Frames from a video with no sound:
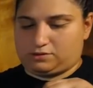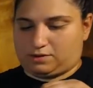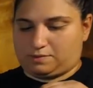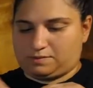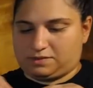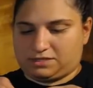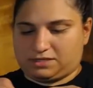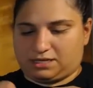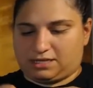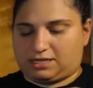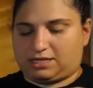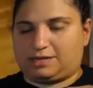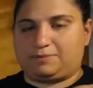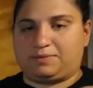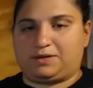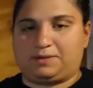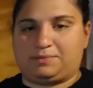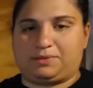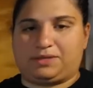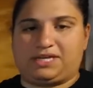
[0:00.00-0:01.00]
I'm just going to
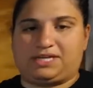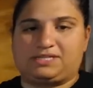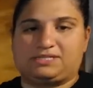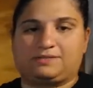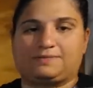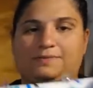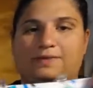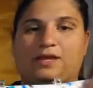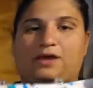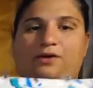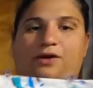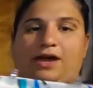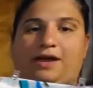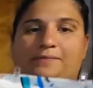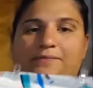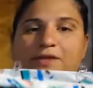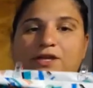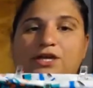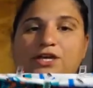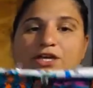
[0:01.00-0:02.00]
clip it in place. Okay.
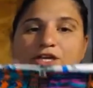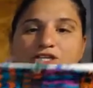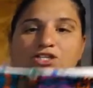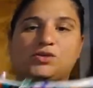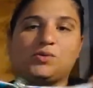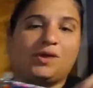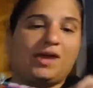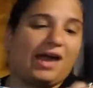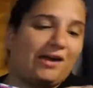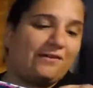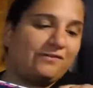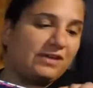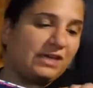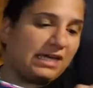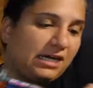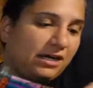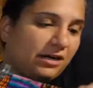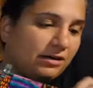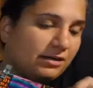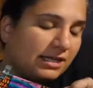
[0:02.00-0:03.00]
So we have
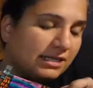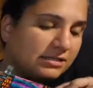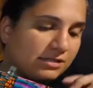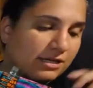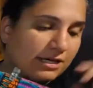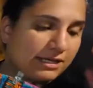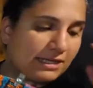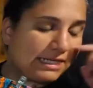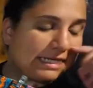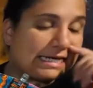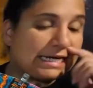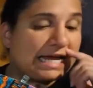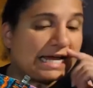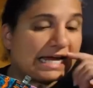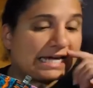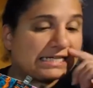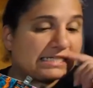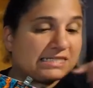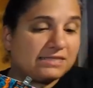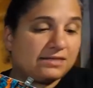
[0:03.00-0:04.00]
it here. Let's look at the
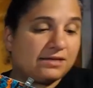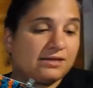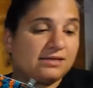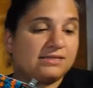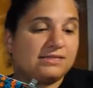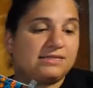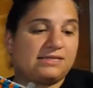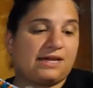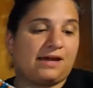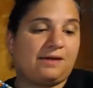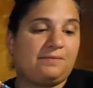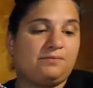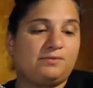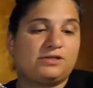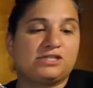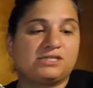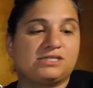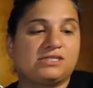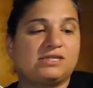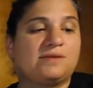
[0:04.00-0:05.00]
next step,
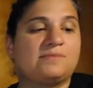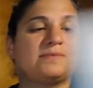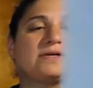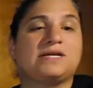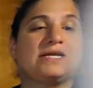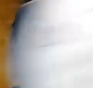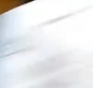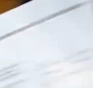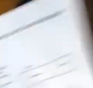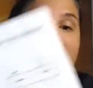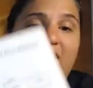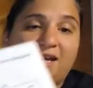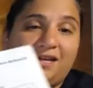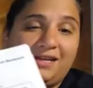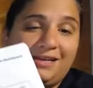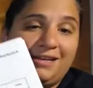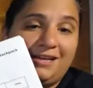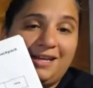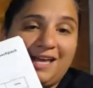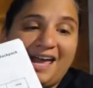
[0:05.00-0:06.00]
which is number
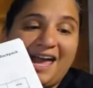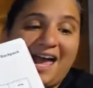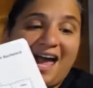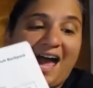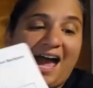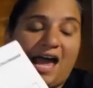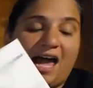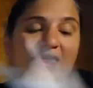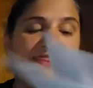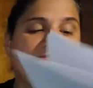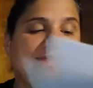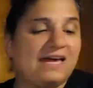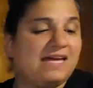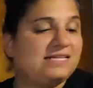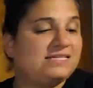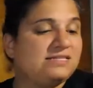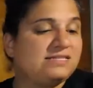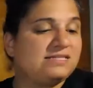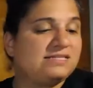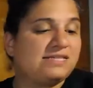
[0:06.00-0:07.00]
nine. And
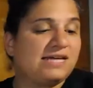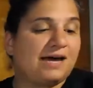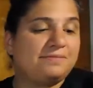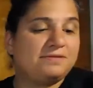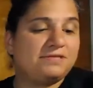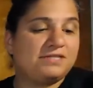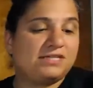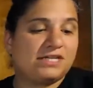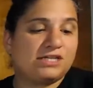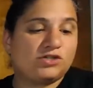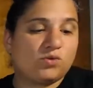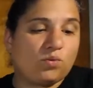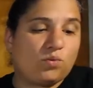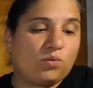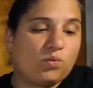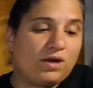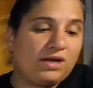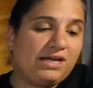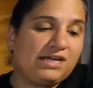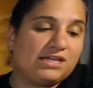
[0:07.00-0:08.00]
that is to top stitch
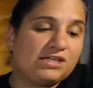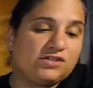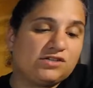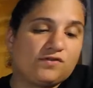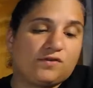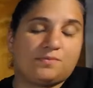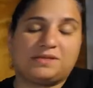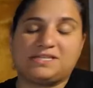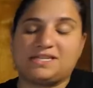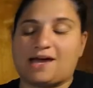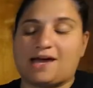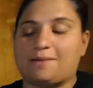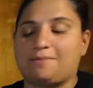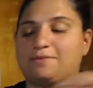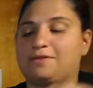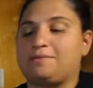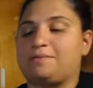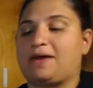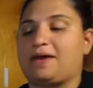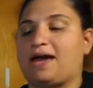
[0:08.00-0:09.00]
one inch from the top
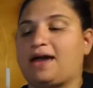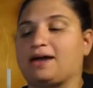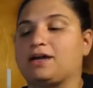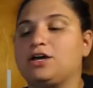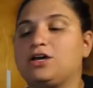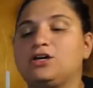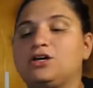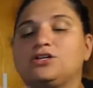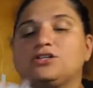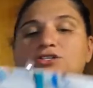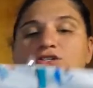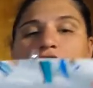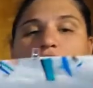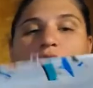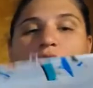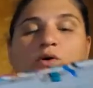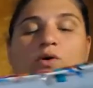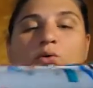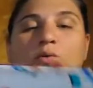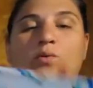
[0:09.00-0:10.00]
of the bag.
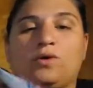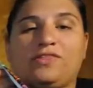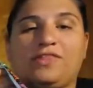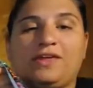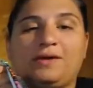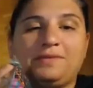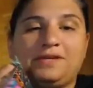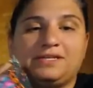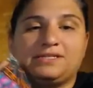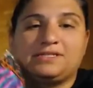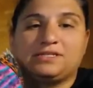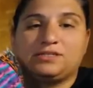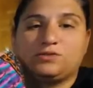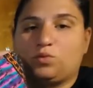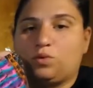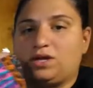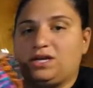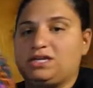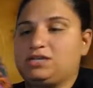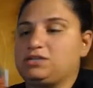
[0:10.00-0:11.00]
So what that means is
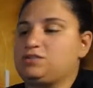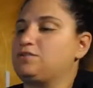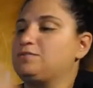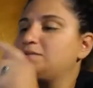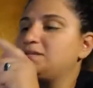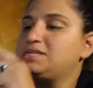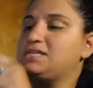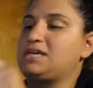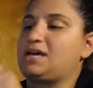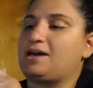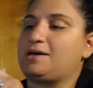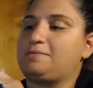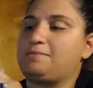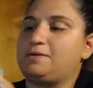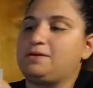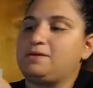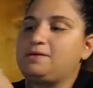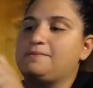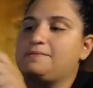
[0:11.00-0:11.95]
one inch from the top,